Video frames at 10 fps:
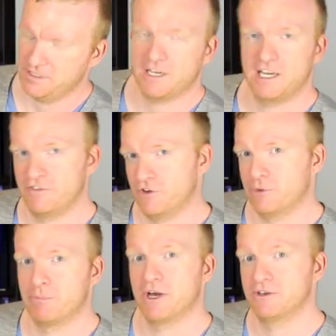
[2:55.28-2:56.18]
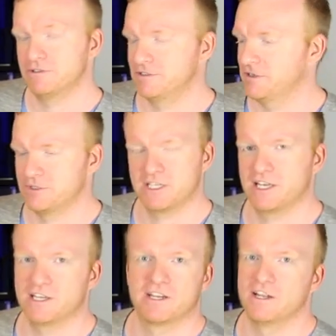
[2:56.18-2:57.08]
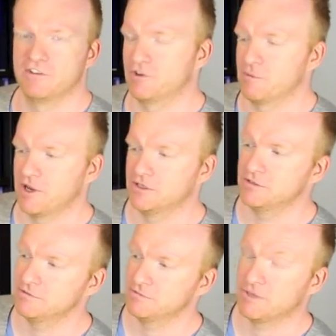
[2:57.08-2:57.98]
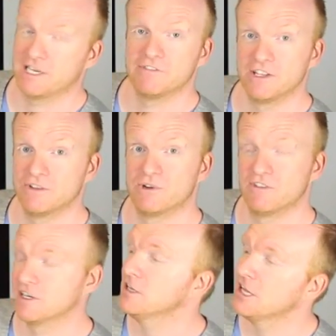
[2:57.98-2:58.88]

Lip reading: I live on a boat. I'm just kidding, I don't live on a boat, but I live near the river.